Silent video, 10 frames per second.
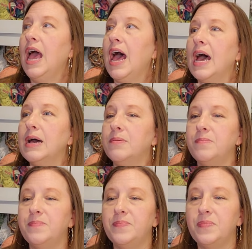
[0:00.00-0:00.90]

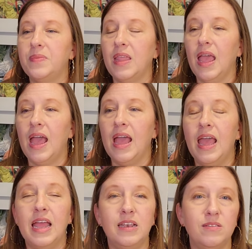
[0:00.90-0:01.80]

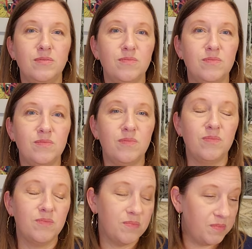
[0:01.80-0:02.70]
And
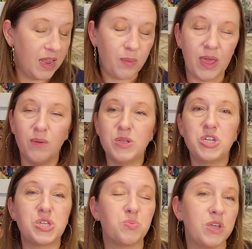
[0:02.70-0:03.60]
anyway, it was
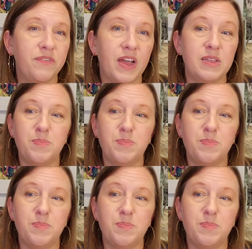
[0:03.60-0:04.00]
just really fun.